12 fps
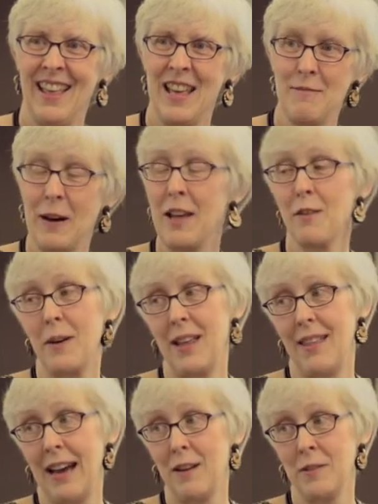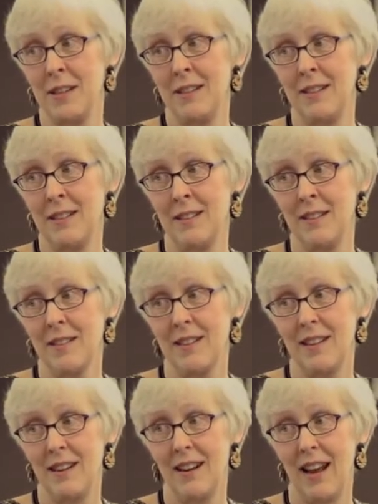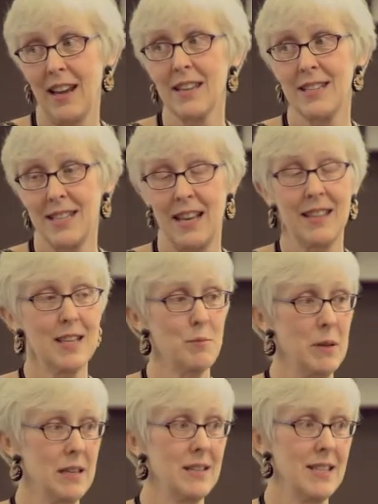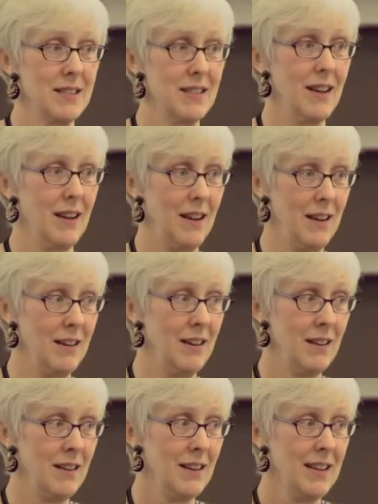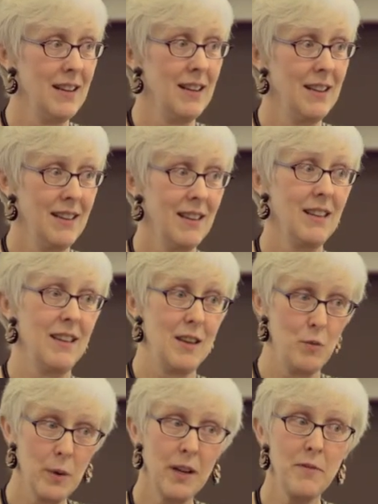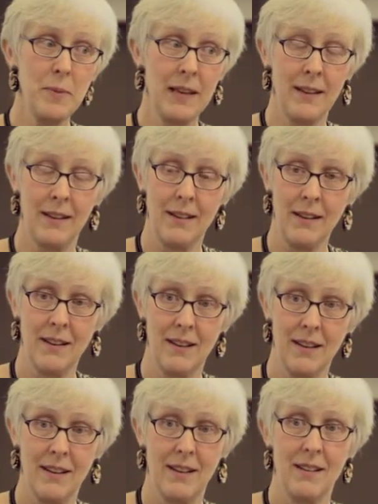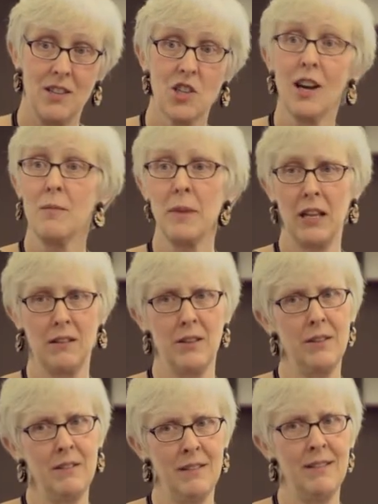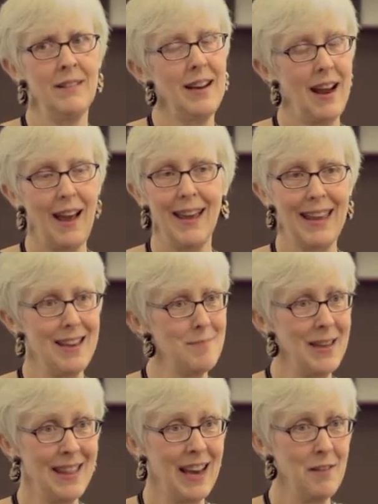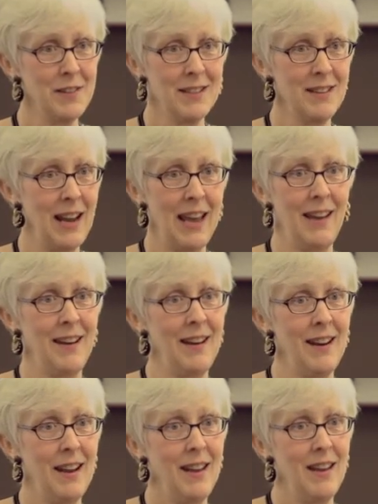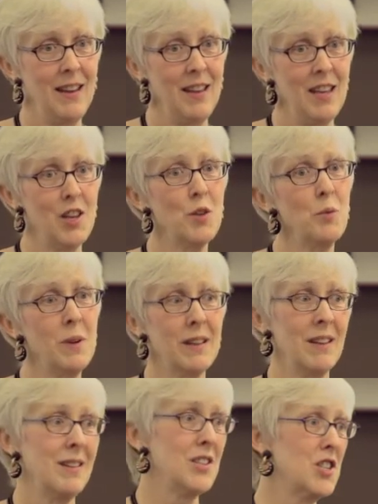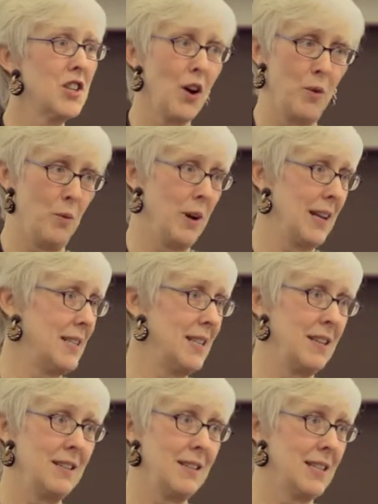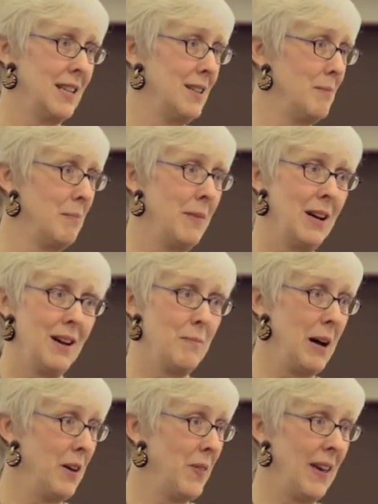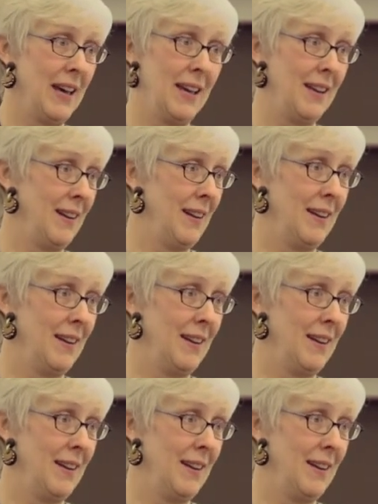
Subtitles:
And by the way, that one, I can say this because he's not here. He would have been. John McGloon gave me that one, and you really don't want to tease him about that.